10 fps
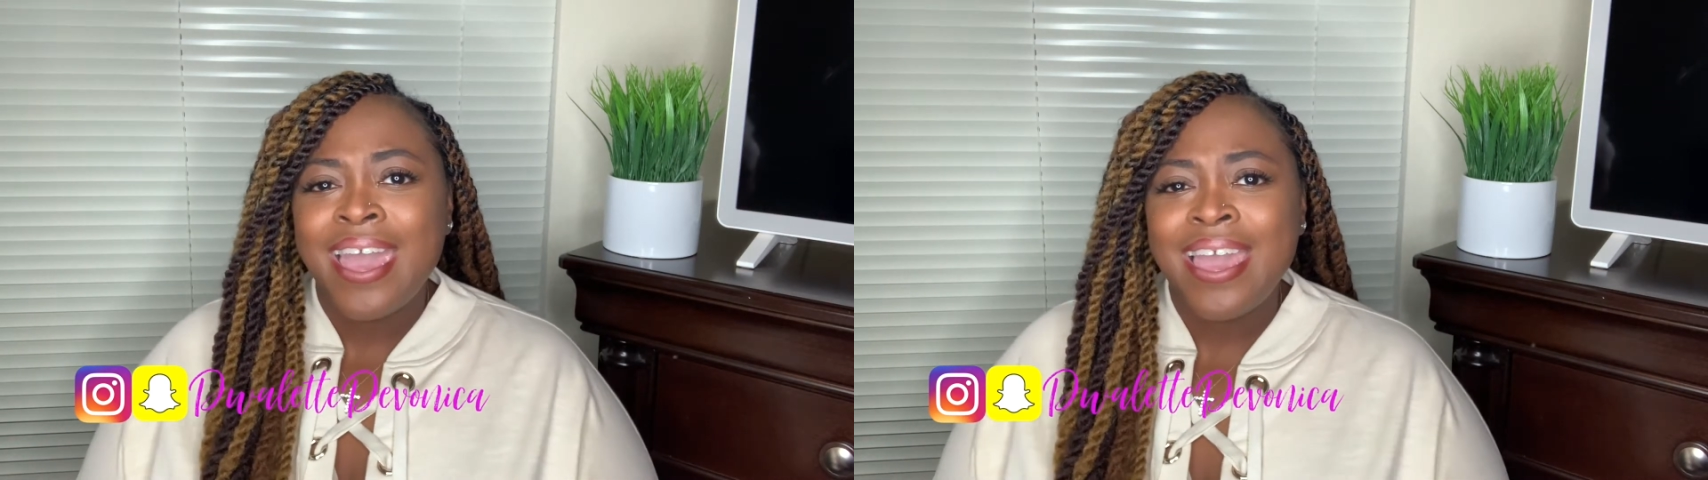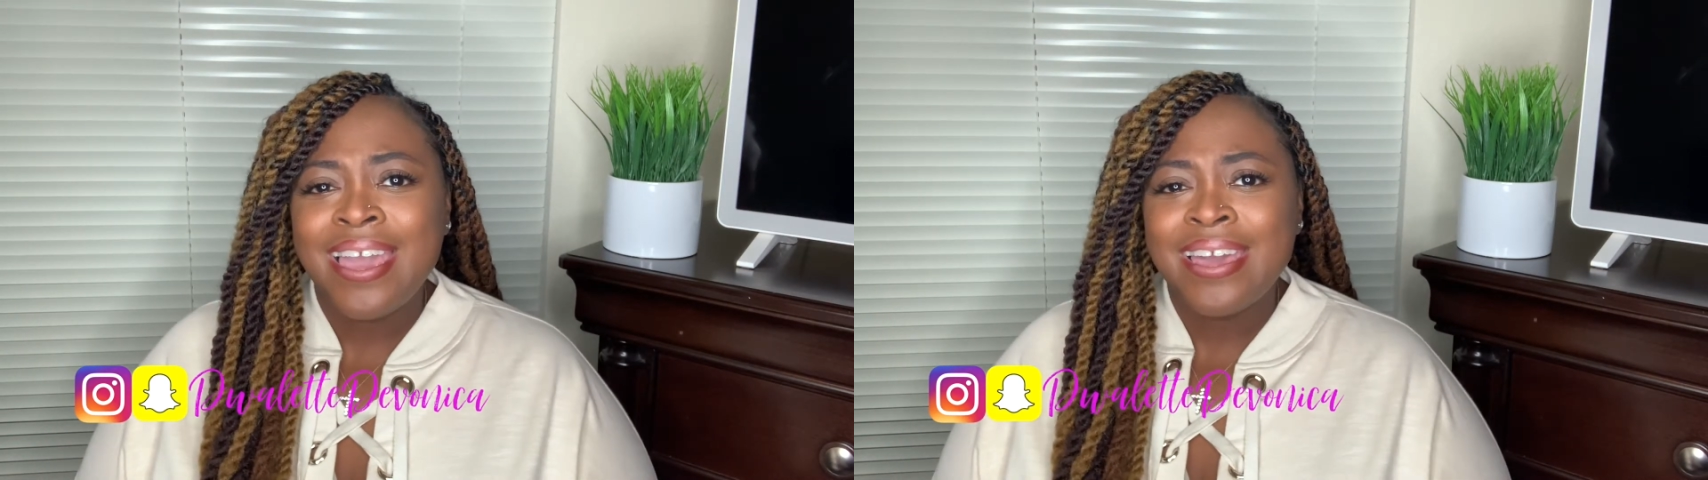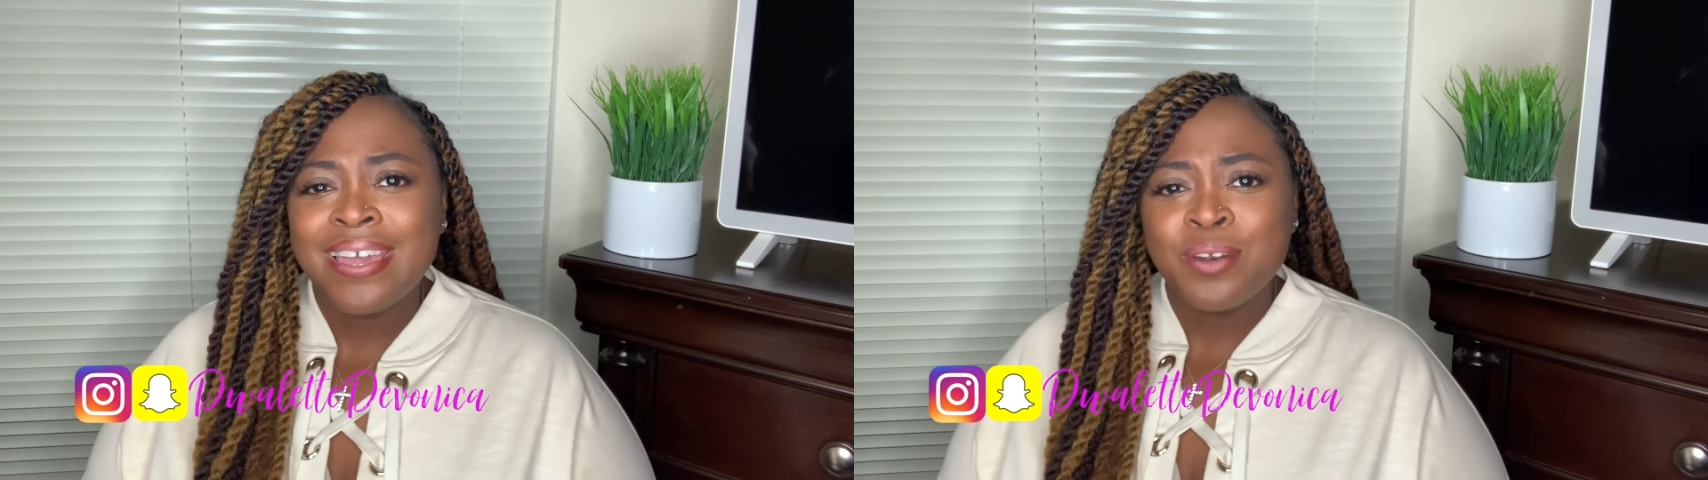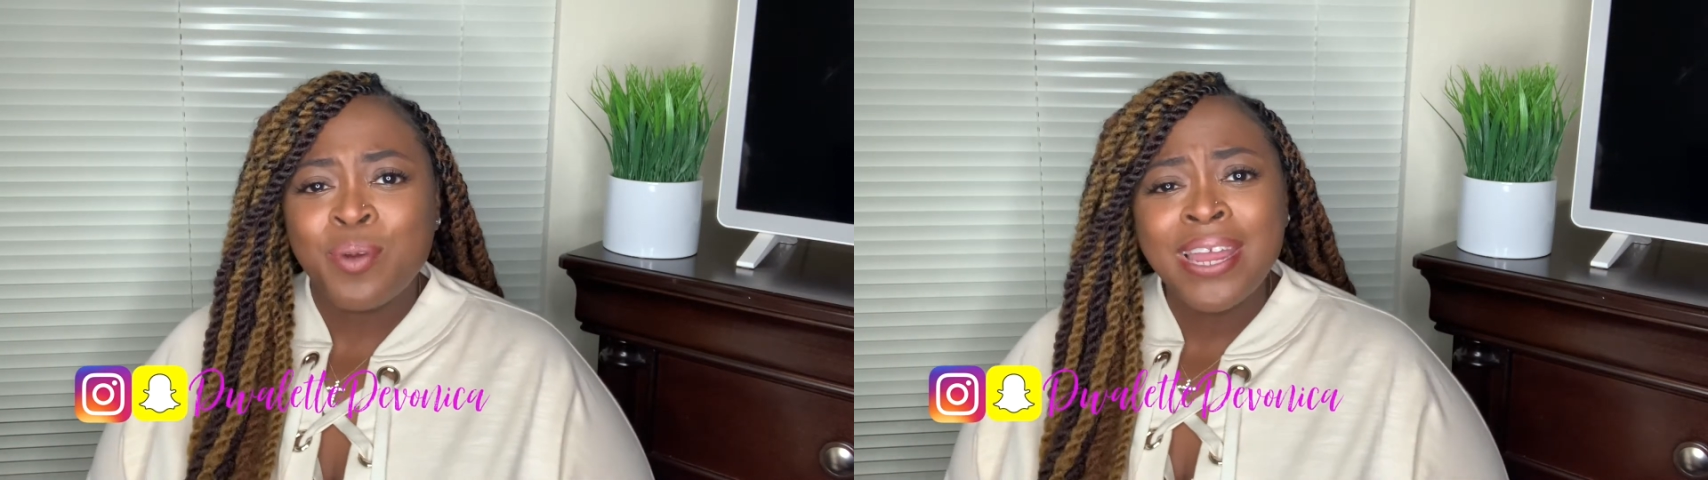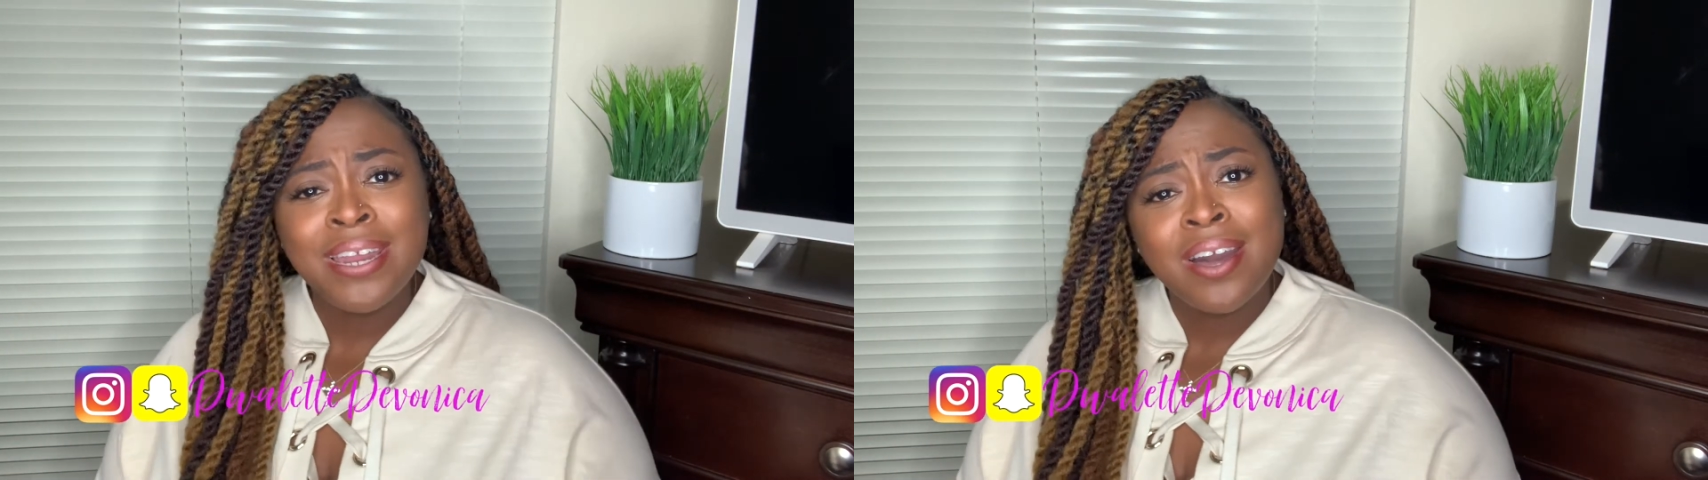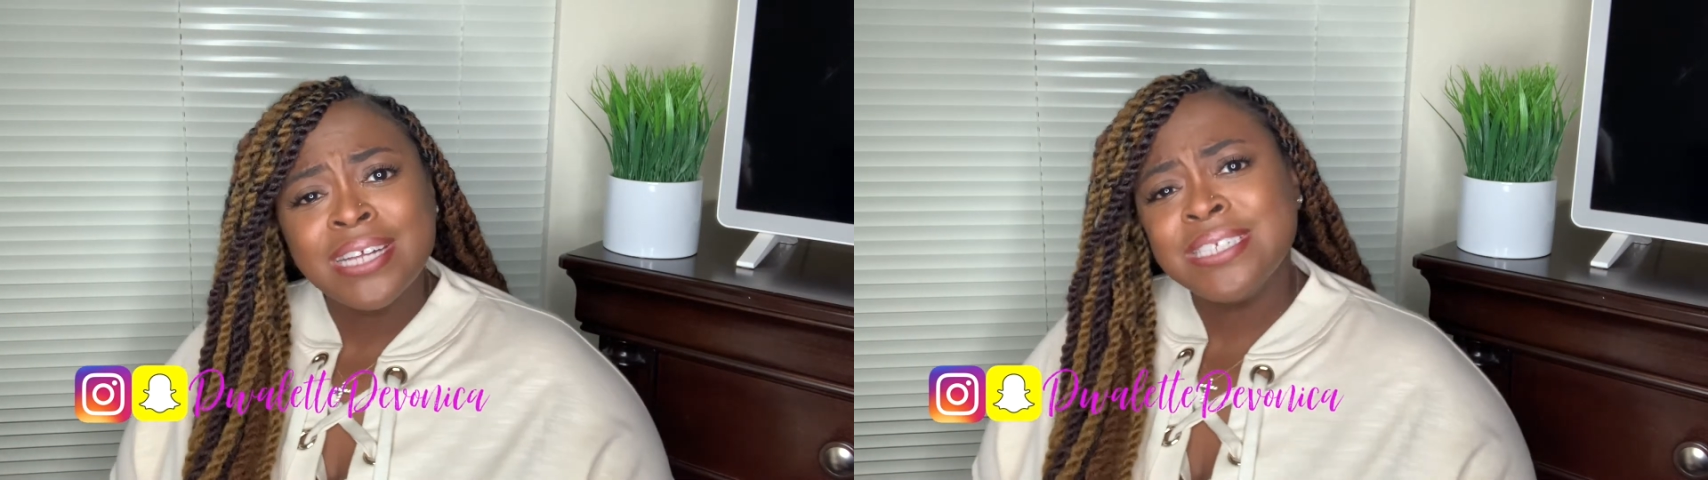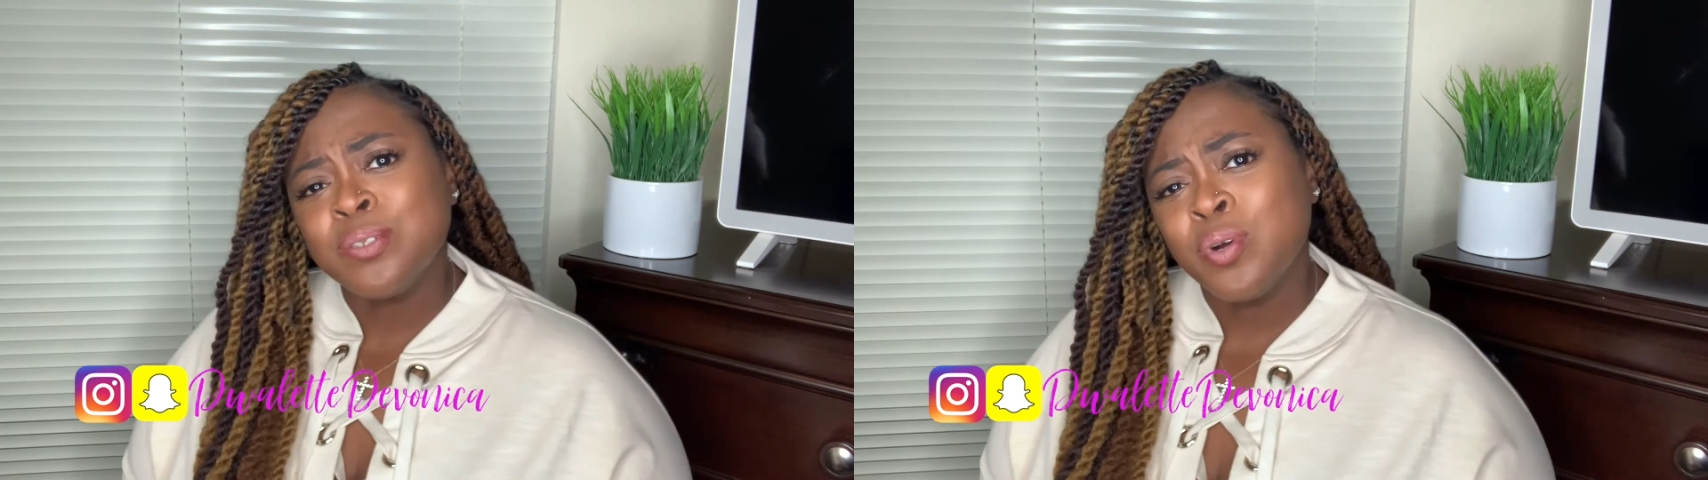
And right now I just